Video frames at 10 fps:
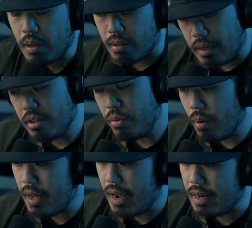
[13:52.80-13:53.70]
That's if you
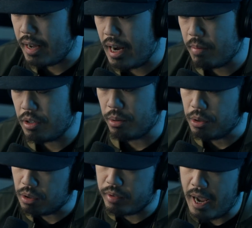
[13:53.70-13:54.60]
want to add a camera to
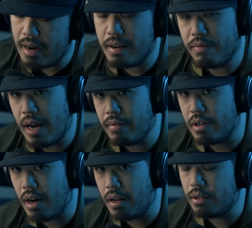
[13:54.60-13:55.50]
it. So if you add into
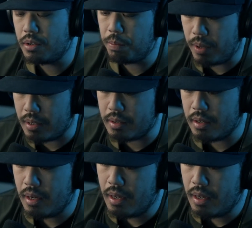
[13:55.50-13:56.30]
$500 plus